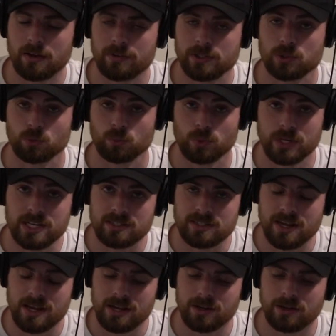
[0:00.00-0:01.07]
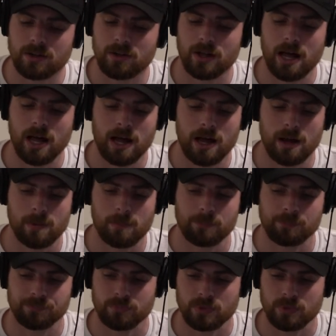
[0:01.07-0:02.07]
of it's retail,